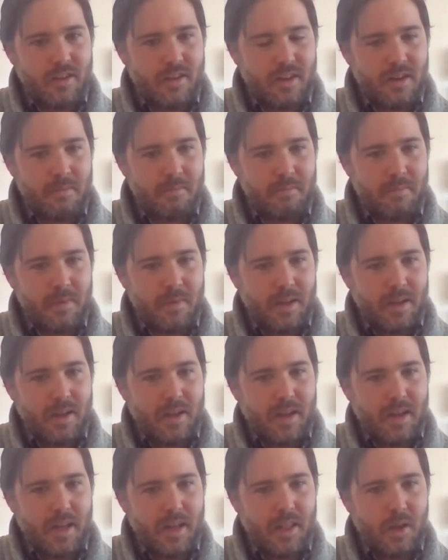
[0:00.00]
and
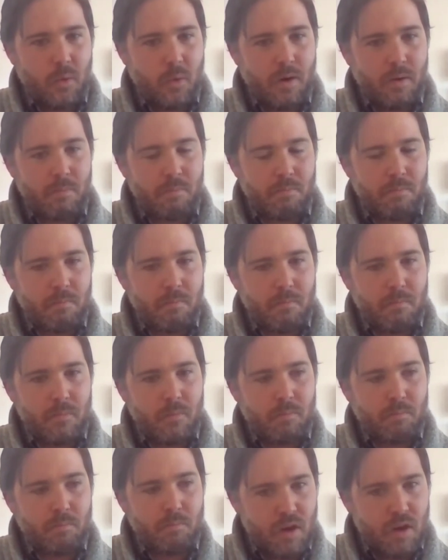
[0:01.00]
there were
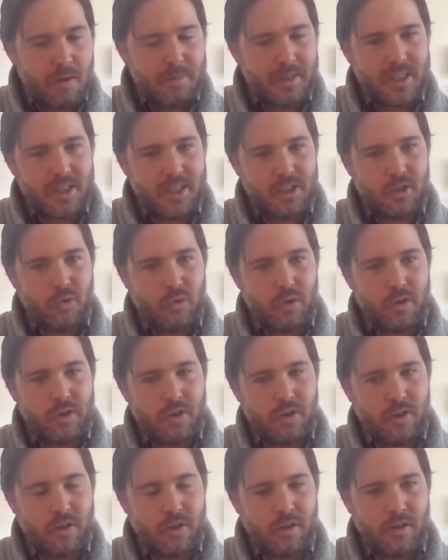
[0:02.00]
promises to
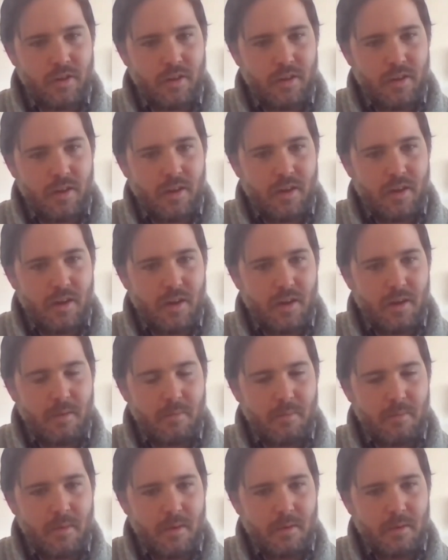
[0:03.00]
return,
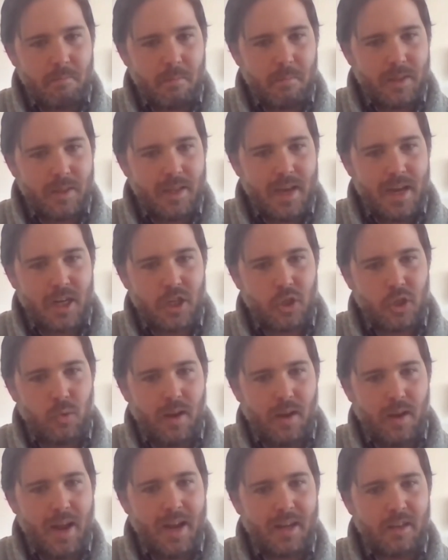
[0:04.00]
but the
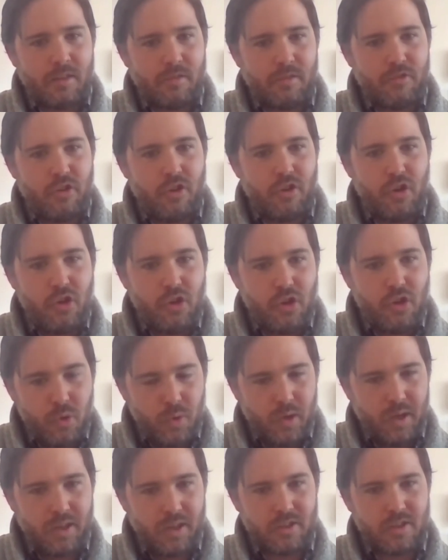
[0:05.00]
actual act of
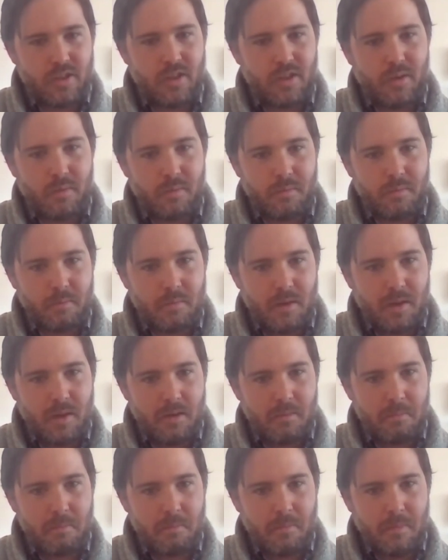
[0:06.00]
doing so,
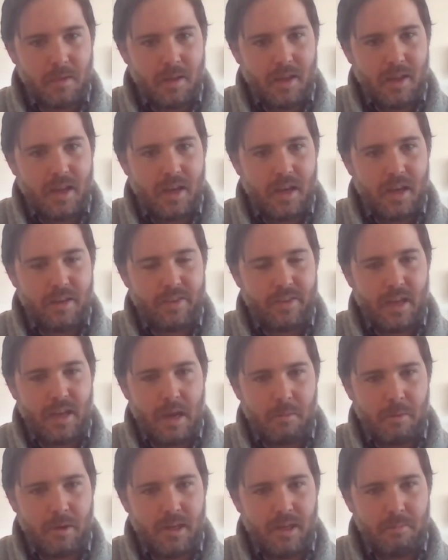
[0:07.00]
and having
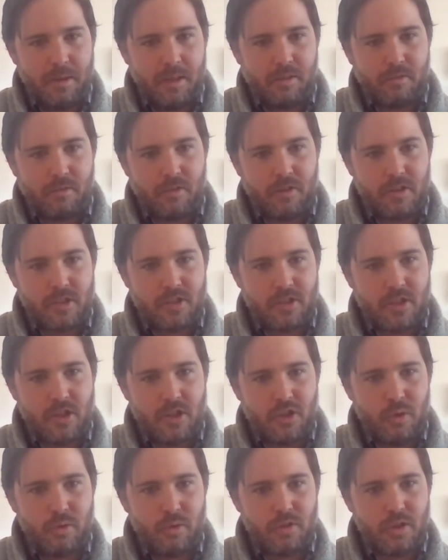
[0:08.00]
Aberdeen be the first to
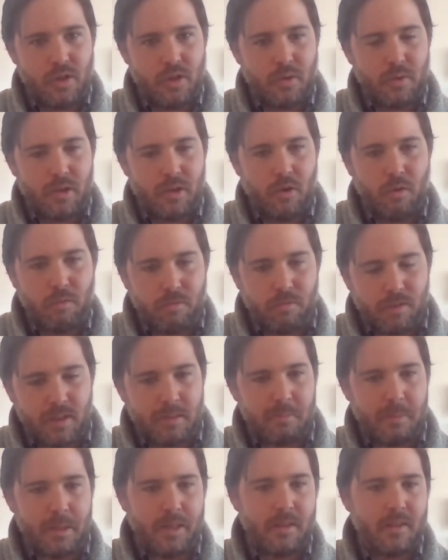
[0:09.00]
do so, can hopefully
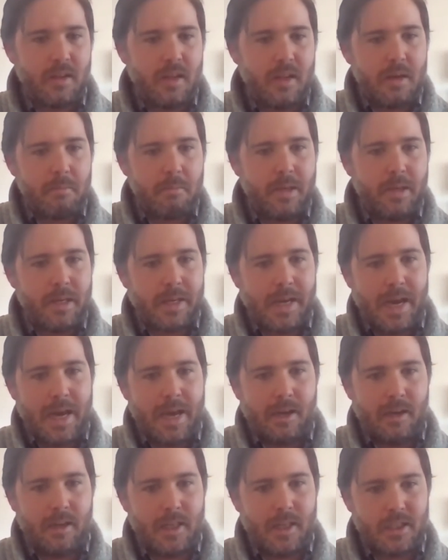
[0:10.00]
be a
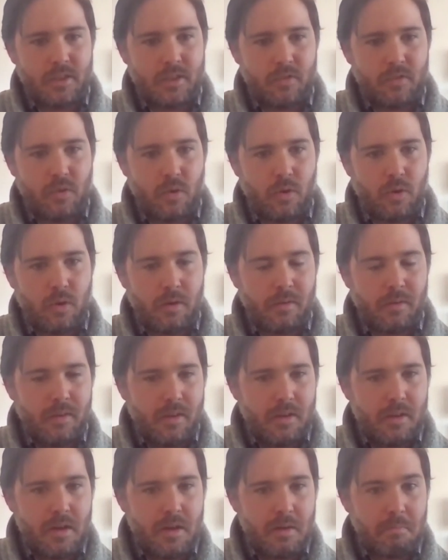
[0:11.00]
catalyst for
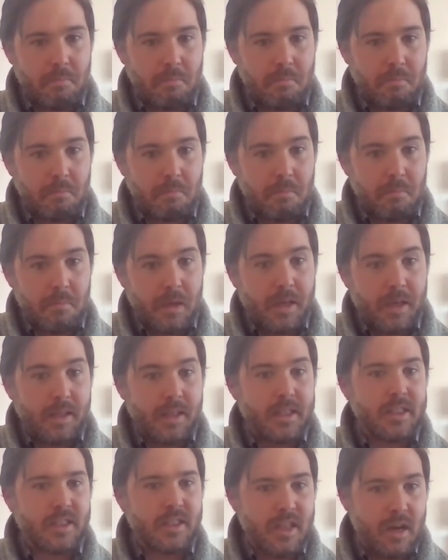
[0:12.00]
at
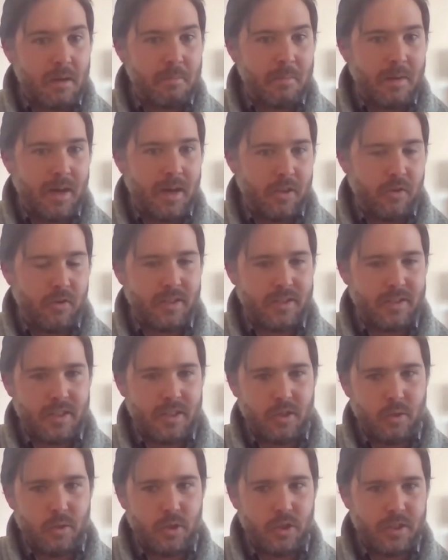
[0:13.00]
least some other
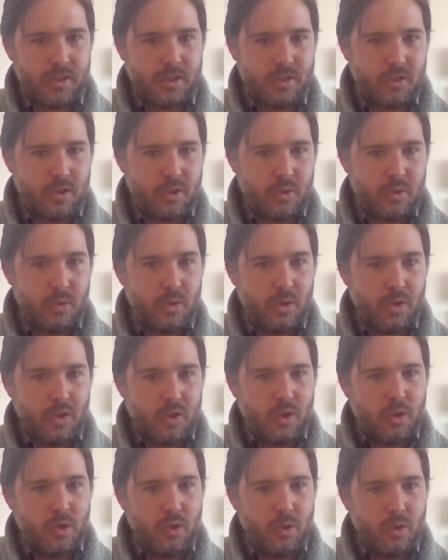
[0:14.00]
institutions
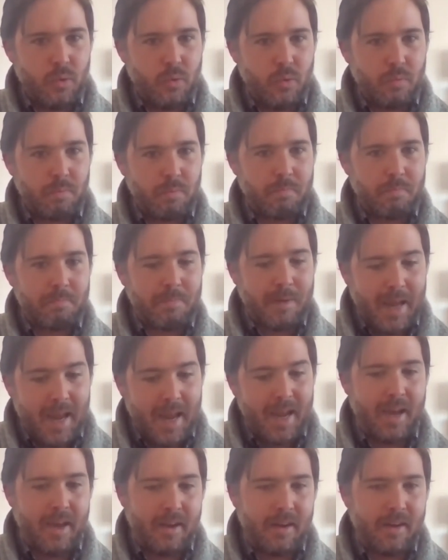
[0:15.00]
who
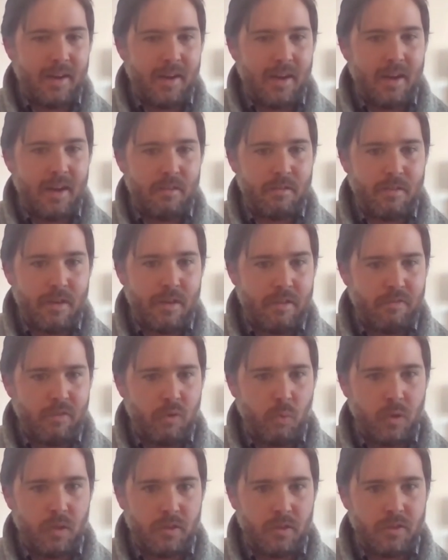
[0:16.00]
can and have
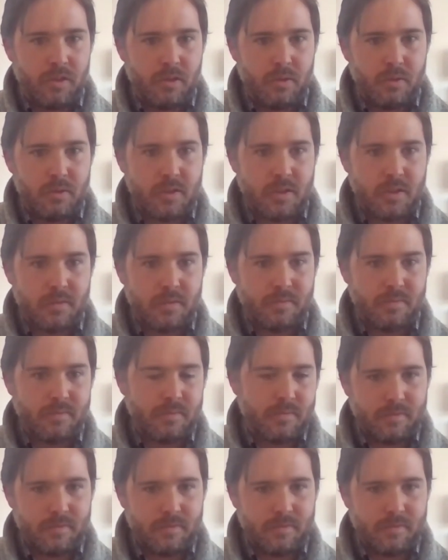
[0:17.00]
the will to do so.